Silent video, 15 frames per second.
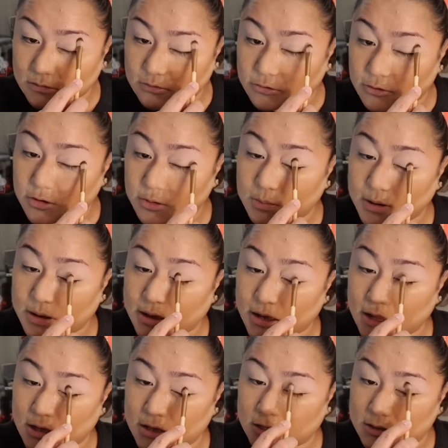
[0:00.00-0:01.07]
for my
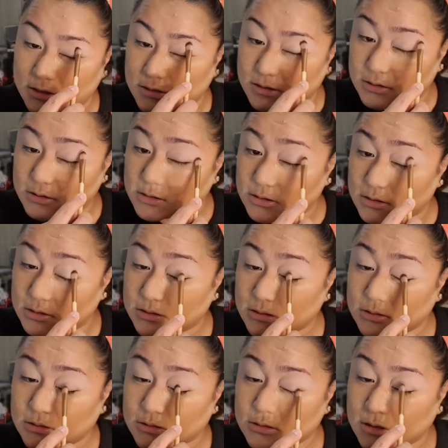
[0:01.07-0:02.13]
eye.
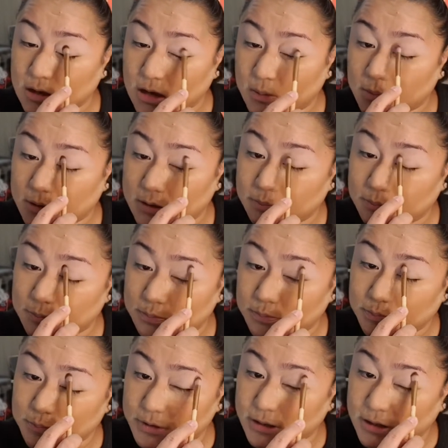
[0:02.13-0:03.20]
I'm gonna
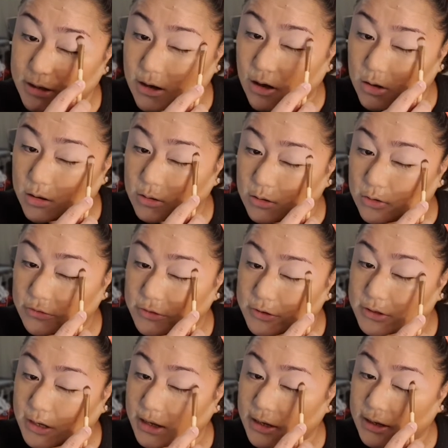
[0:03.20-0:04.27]
put it all over the
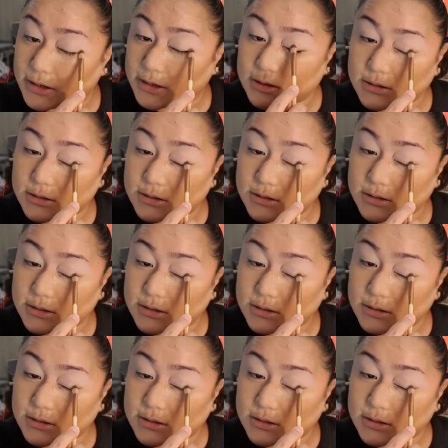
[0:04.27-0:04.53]
eye.